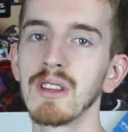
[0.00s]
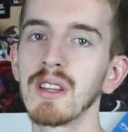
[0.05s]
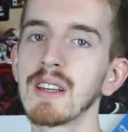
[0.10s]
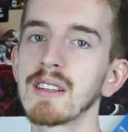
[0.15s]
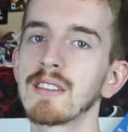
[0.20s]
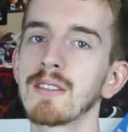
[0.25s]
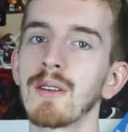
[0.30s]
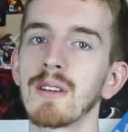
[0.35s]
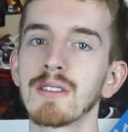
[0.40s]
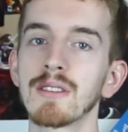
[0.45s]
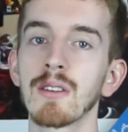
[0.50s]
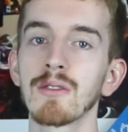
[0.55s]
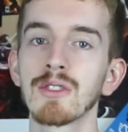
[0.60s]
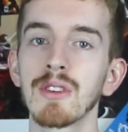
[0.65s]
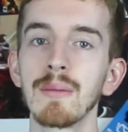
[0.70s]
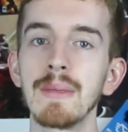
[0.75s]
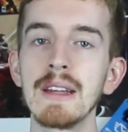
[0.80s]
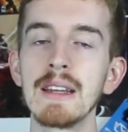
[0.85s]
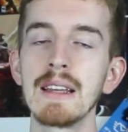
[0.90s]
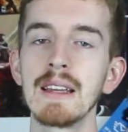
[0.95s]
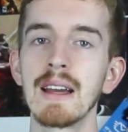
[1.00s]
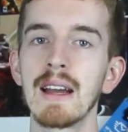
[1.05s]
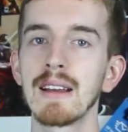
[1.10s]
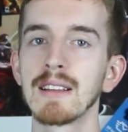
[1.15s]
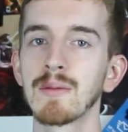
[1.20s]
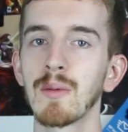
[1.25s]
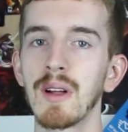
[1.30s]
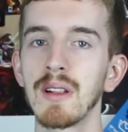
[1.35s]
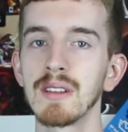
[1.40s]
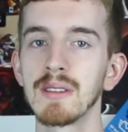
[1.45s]
Links to our social media
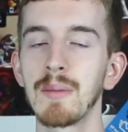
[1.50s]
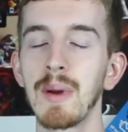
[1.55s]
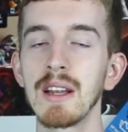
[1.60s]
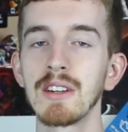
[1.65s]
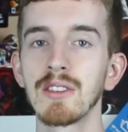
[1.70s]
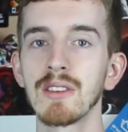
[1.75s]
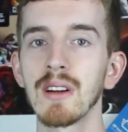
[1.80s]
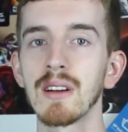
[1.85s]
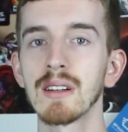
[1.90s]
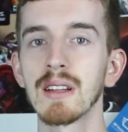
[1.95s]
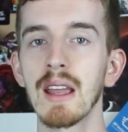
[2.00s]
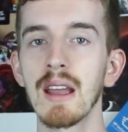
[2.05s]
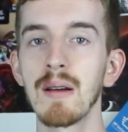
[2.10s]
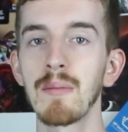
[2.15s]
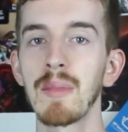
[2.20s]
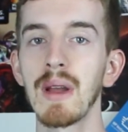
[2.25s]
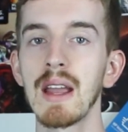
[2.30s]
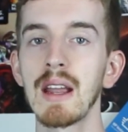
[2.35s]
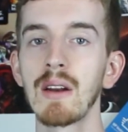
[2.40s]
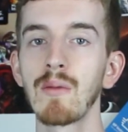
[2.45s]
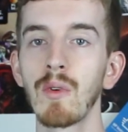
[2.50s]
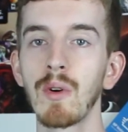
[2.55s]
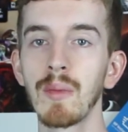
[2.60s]
as well as Patreon campaign